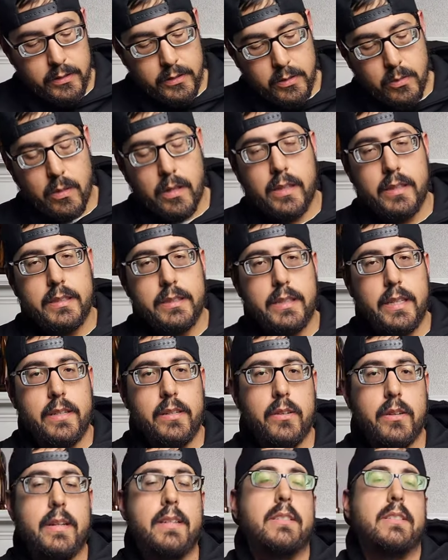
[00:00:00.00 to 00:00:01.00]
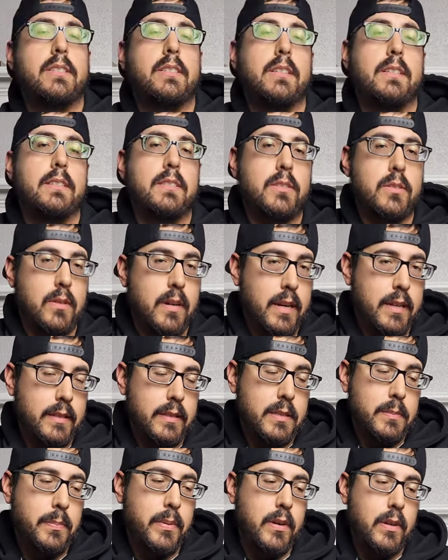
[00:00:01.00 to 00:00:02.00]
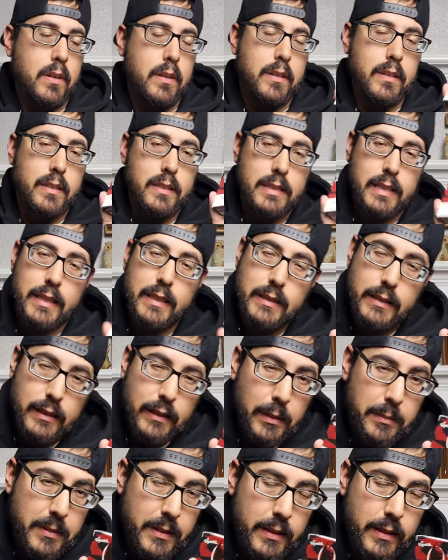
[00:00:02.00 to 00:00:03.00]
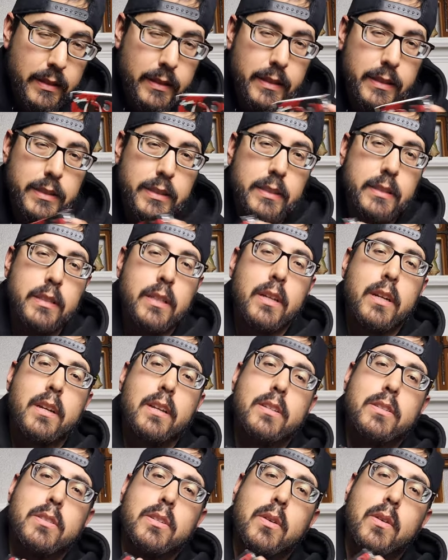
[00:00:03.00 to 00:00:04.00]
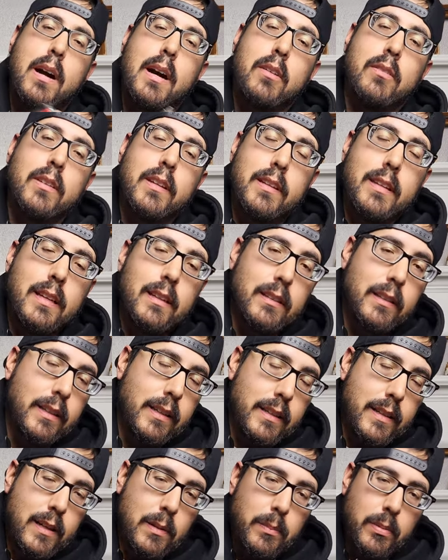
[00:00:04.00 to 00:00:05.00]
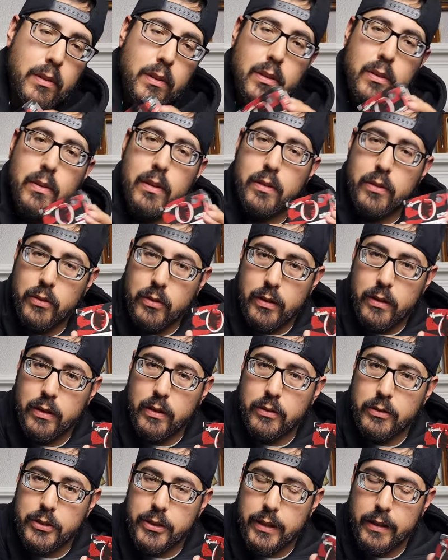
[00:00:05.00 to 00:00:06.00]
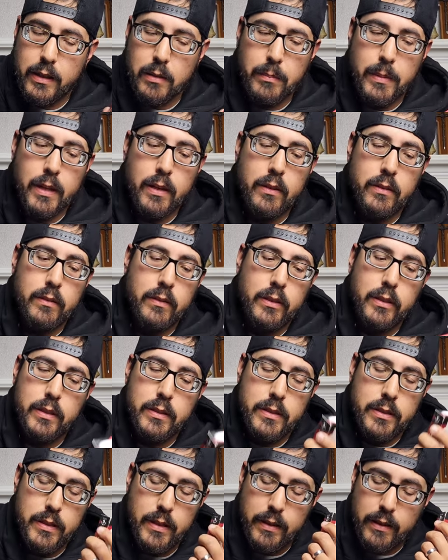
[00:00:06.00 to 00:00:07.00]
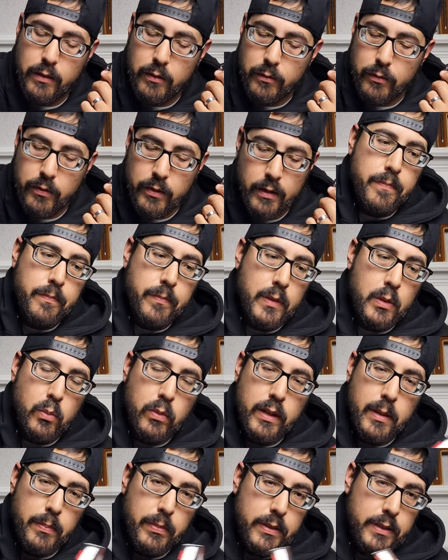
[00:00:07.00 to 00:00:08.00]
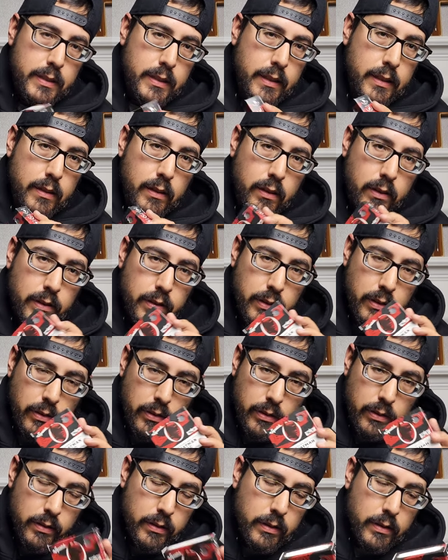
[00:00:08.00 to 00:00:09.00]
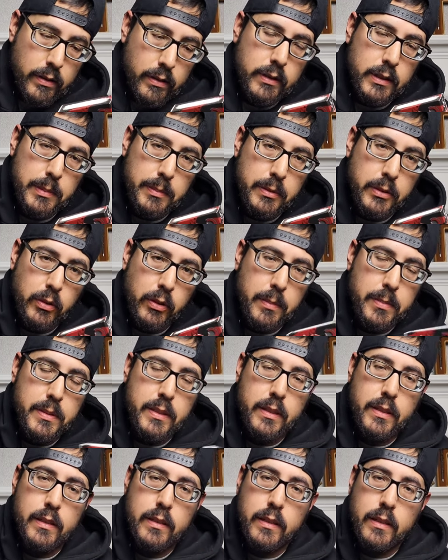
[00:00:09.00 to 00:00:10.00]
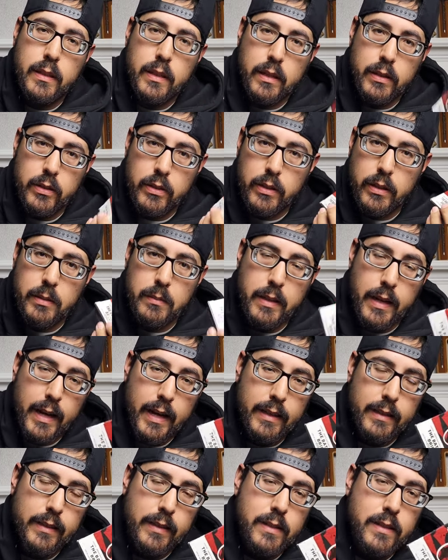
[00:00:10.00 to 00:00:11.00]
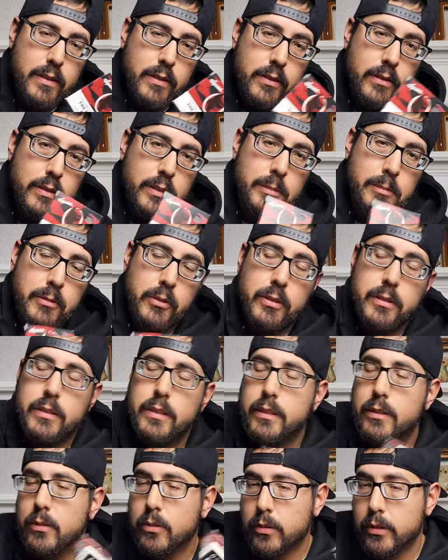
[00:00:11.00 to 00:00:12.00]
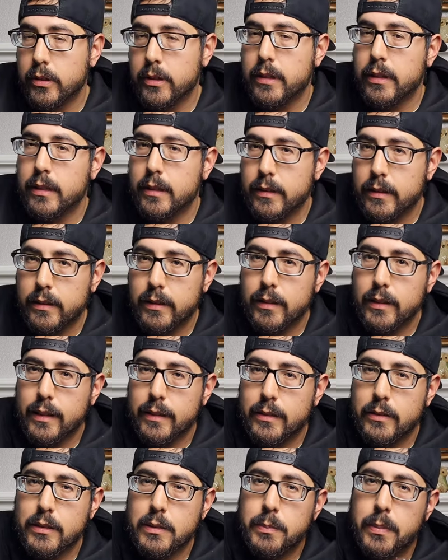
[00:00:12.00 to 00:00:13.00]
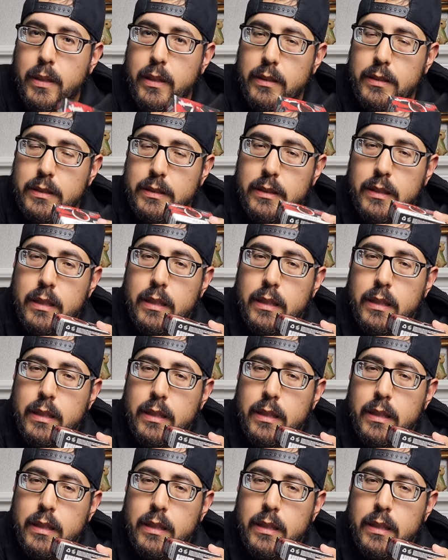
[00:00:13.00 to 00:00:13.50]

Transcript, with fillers: Squatch and you're interested in trying this bar, this is a limited edition. So I'll leave that link down below and you can go check them out and you can save 20% on your subscription and you can add these to your subscription or you can get the collector's box.